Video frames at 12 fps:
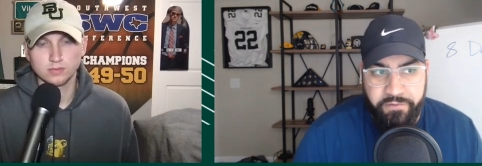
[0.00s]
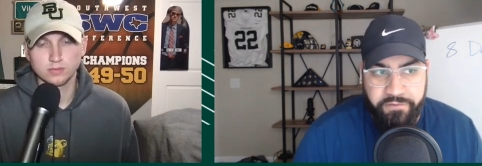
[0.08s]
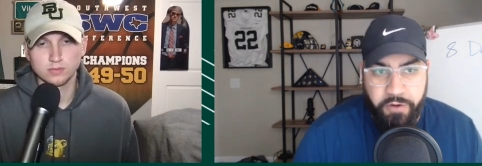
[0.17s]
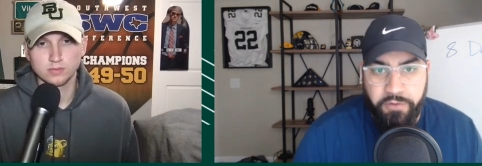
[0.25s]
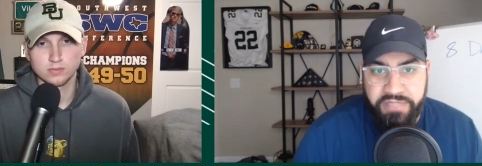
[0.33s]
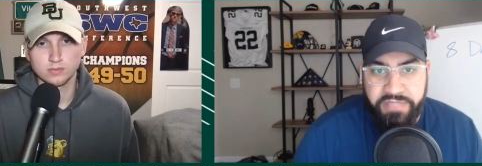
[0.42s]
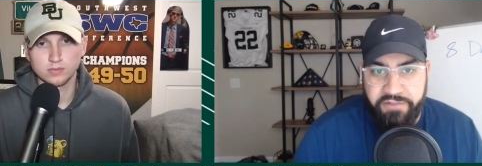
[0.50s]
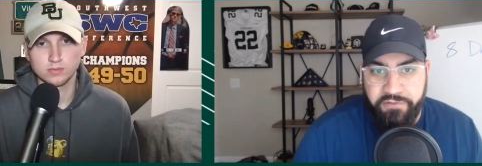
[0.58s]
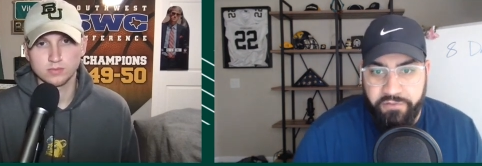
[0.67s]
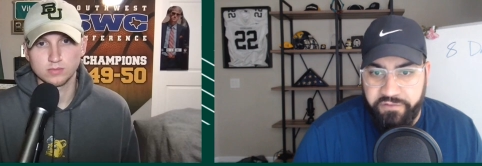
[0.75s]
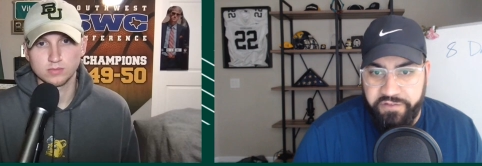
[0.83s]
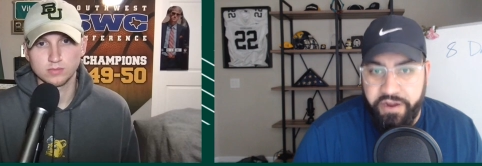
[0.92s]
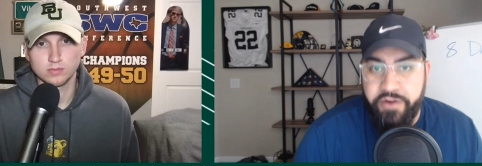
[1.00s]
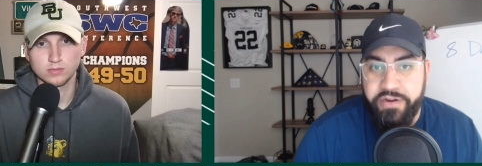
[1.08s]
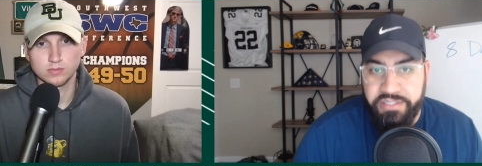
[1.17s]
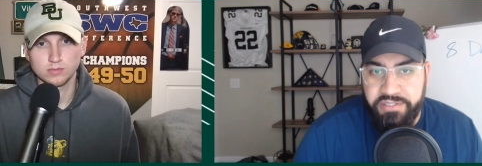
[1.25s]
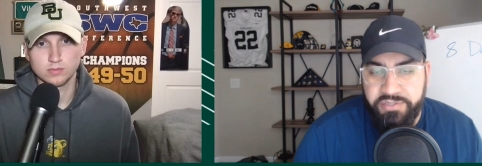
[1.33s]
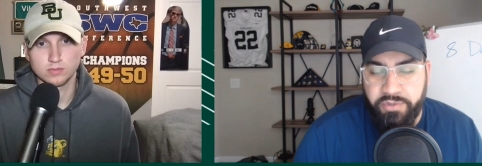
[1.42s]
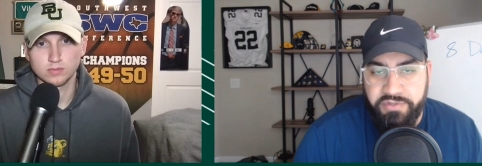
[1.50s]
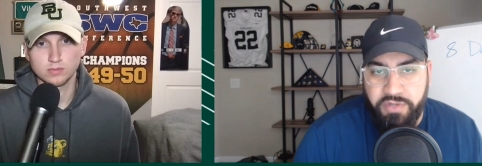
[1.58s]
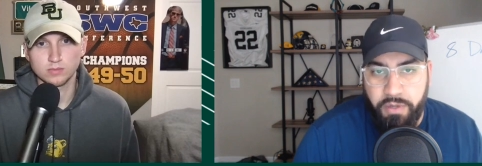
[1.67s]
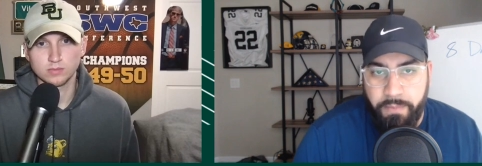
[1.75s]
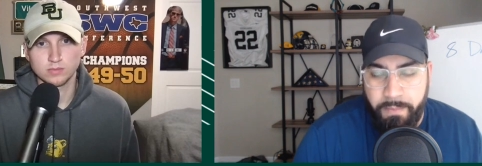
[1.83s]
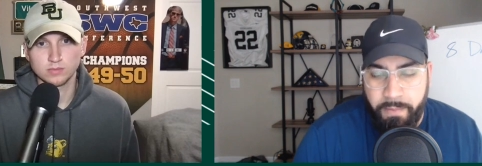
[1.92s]
Speaker 1: folks have very short
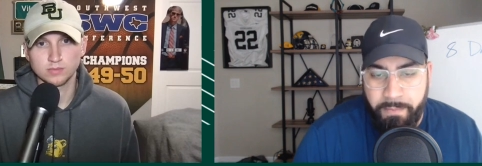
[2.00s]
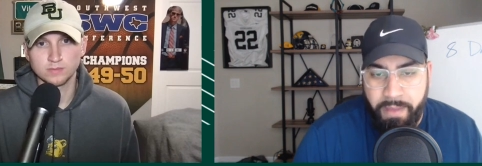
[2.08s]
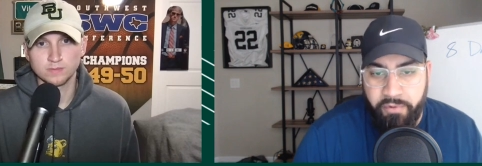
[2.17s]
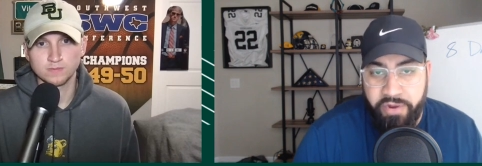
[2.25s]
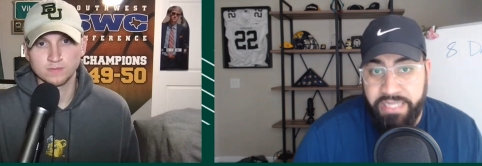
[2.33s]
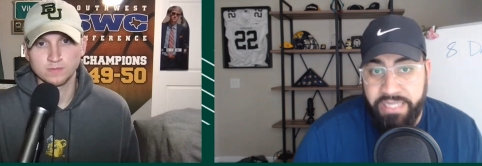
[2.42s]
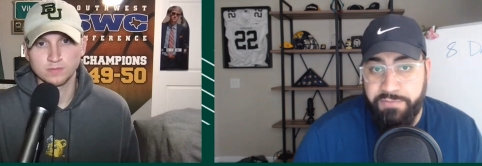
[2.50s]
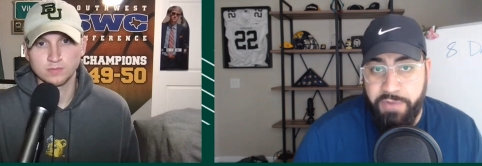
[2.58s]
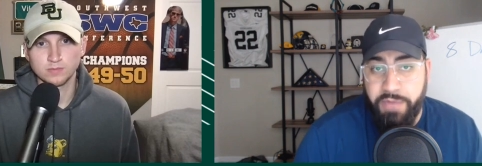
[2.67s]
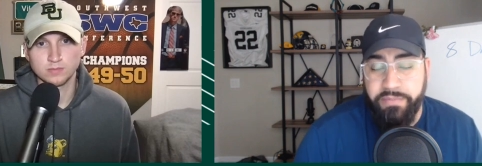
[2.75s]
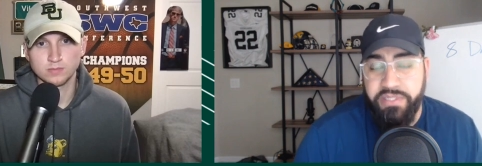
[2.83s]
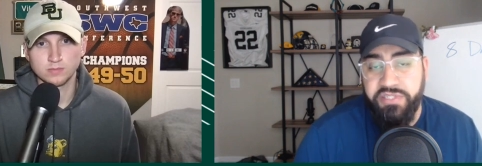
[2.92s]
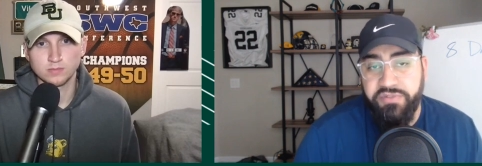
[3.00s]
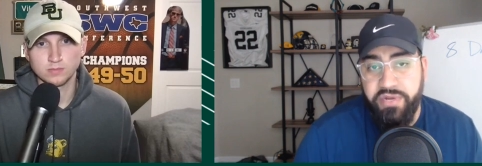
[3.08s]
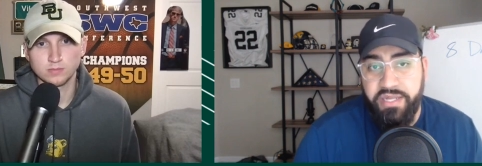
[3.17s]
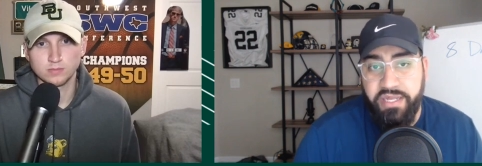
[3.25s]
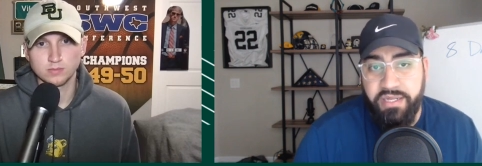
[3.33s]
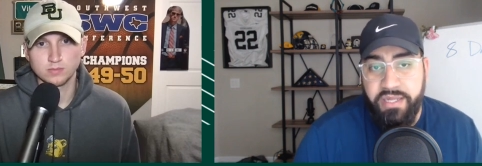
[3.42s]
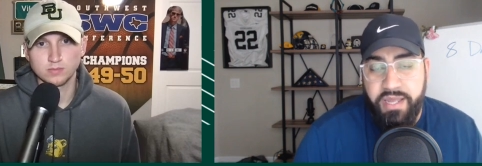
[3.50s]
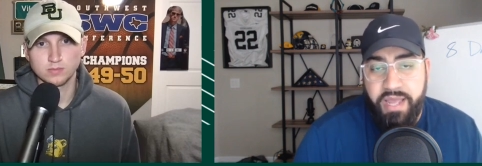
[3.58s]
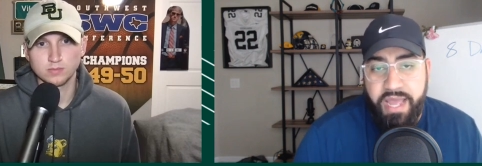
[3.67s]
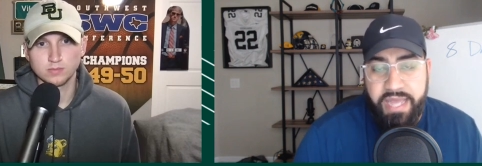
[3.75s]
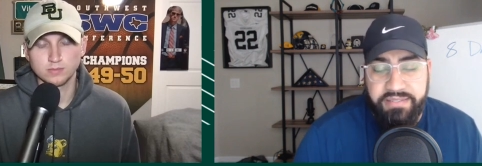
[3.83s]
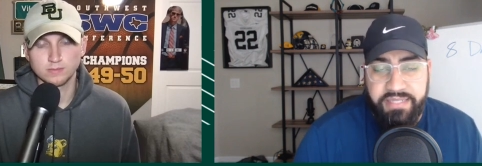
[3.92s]
term memory and it's probably shrinking
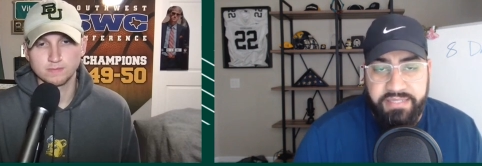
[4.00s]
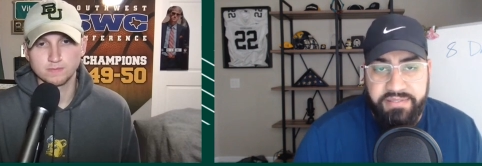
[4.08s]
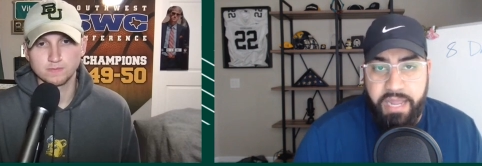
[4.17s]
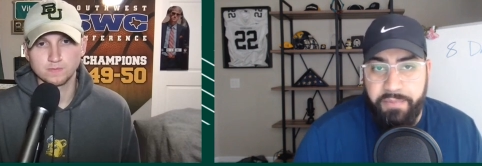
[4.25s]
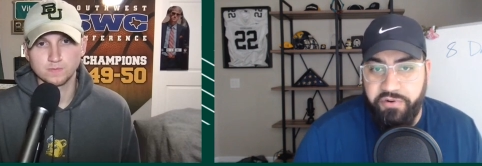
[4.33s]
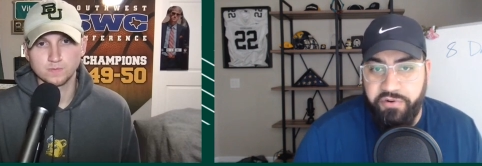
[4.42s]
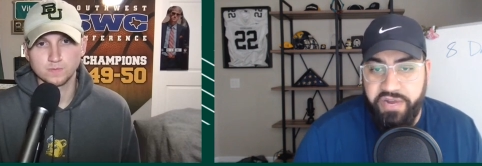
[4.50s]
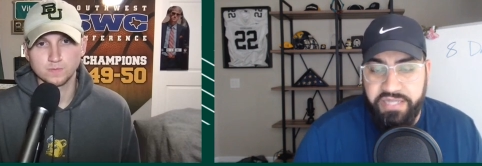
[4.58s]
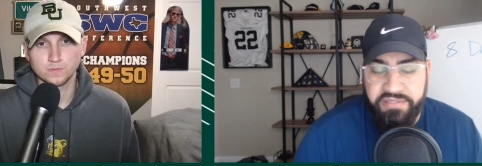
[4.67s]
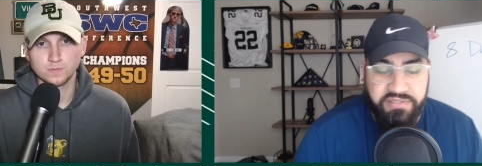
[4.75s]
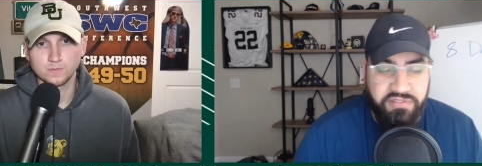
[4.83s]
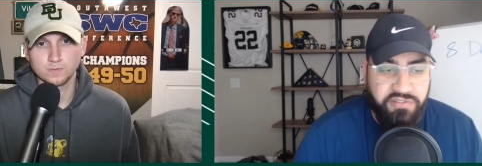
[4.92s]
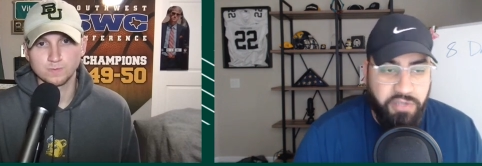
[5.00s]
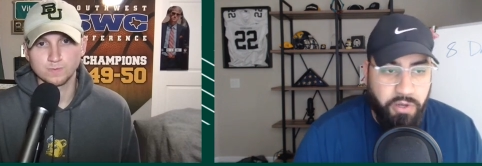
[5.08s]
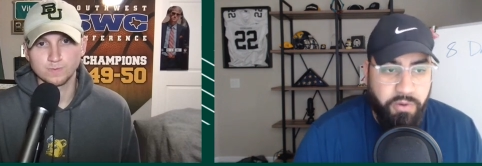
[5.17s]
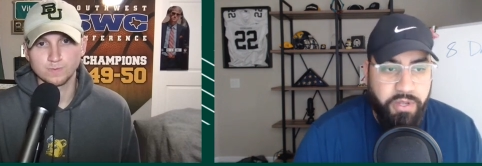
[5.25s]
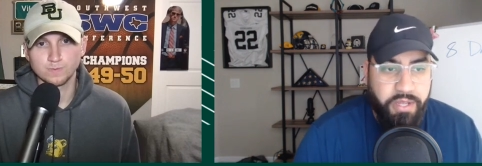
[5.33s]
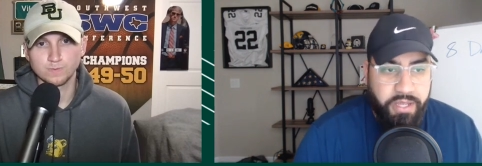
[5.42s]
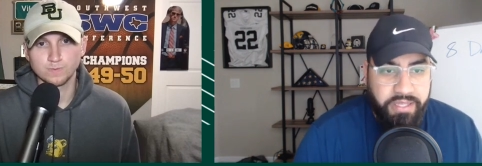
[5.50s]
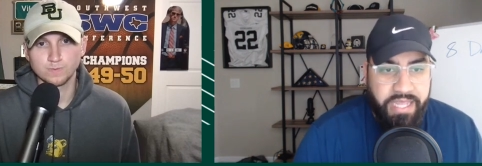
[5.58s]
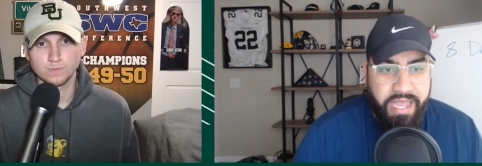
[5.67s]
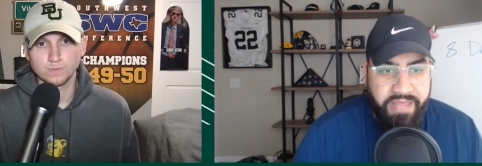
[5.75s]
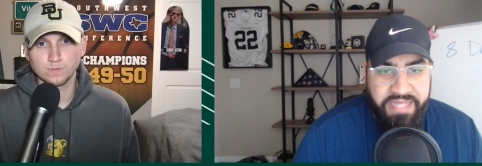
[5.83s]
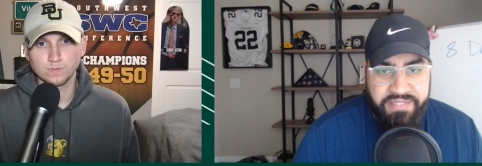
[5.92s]
as as time progresses so
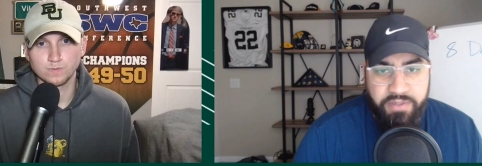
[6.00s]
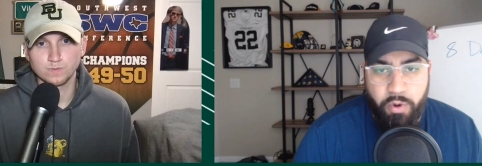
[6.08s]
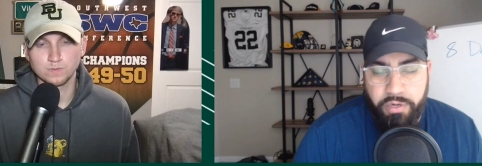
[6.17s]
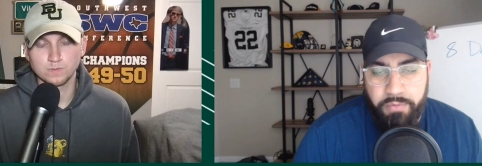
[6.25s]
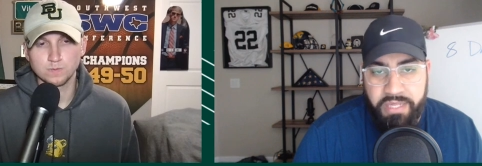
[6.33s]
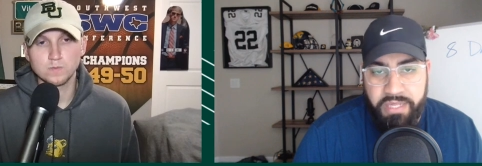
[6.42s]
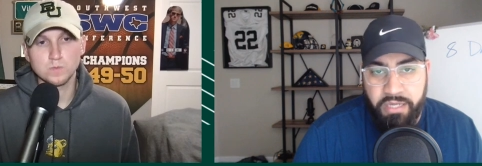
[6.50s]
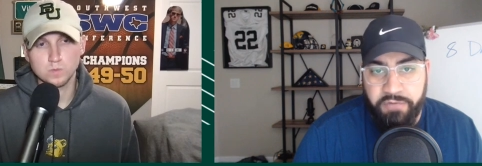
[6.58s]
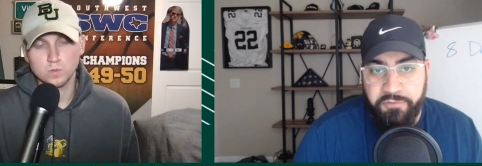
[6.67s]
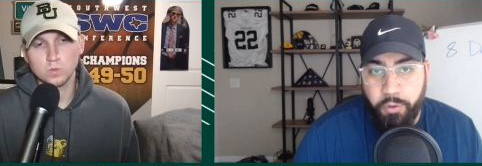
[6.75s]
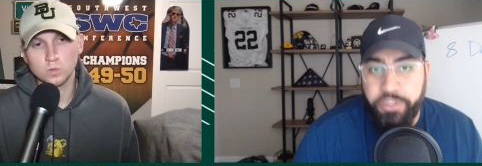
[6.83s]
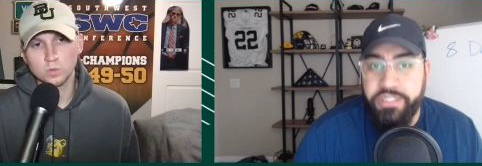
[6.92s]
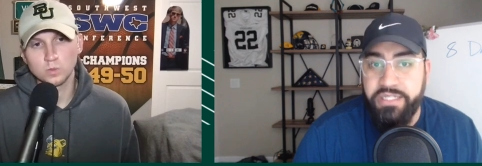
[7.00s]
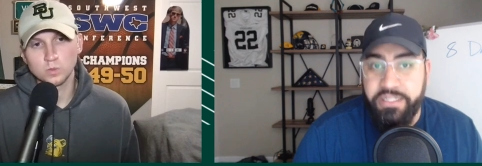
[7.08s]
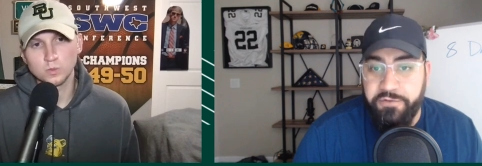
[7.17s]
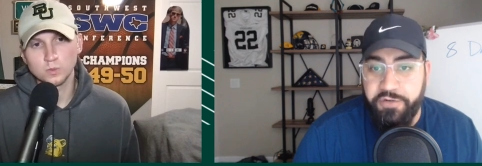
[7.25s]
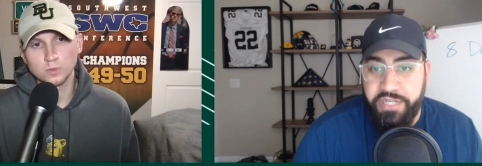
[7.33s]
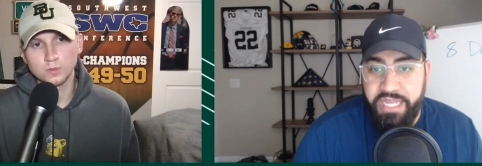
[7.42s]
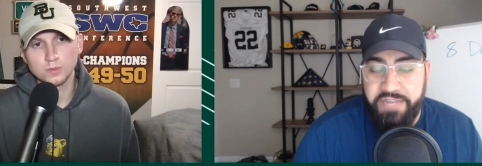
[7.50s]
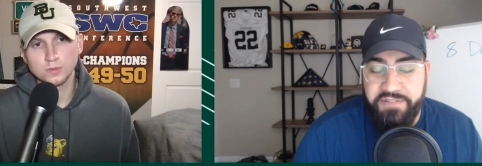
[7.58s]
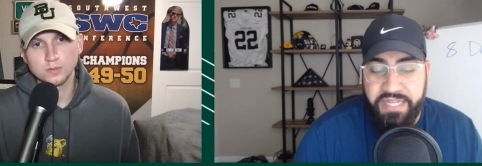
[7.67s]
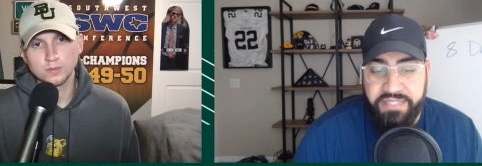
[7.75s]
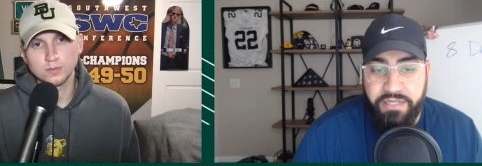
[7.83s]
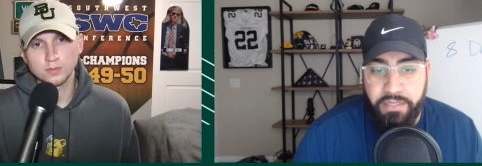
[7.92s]
yeah that's going to be unfortunately for dave
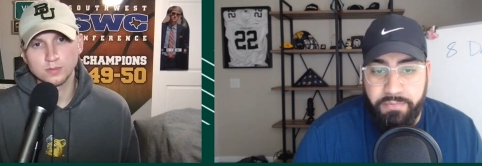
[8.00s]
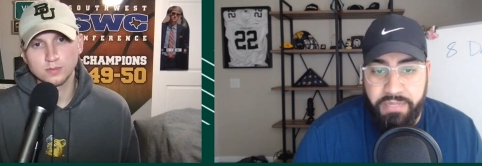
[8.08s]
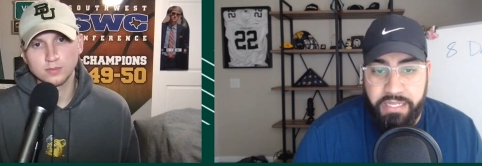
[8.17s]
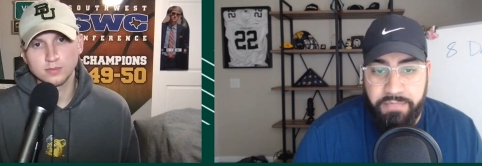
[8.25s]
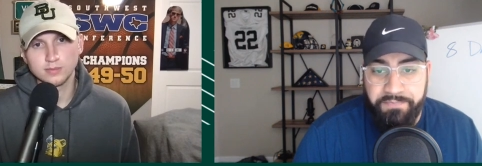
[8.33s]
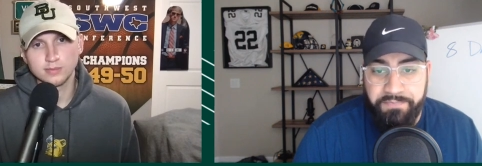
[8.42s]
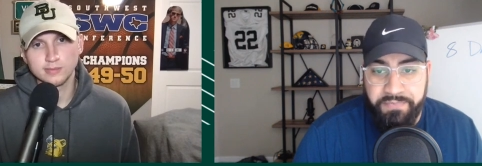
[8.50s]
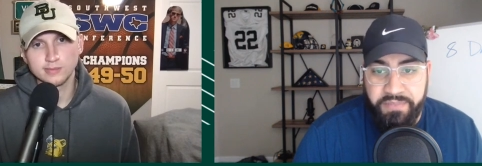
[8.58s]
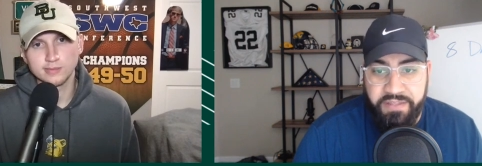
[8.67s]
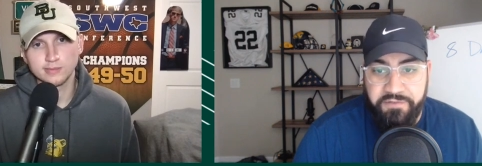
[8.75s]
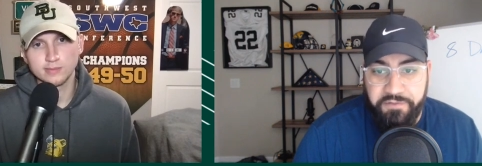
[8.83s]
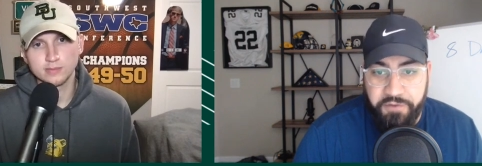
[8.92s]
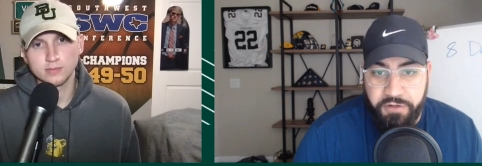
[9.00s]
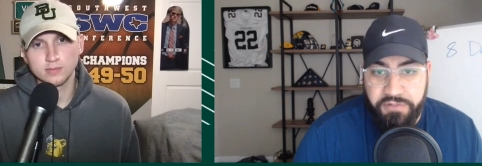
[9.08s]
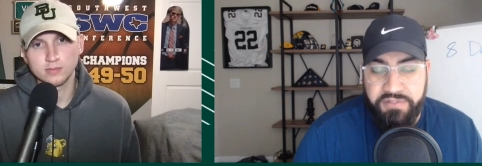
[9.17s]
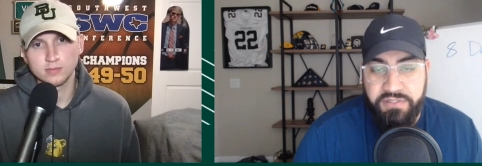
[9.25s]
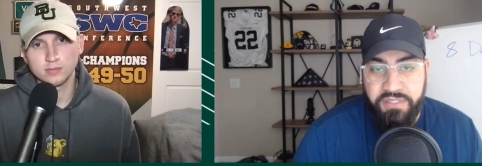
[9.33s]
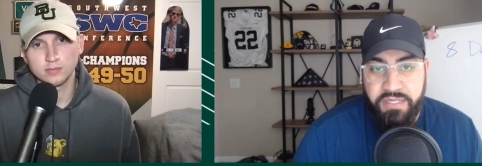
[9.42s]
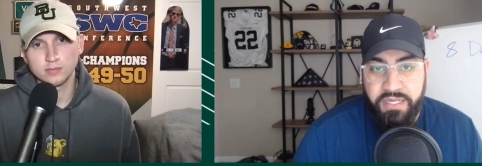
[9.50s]
that's going to be the first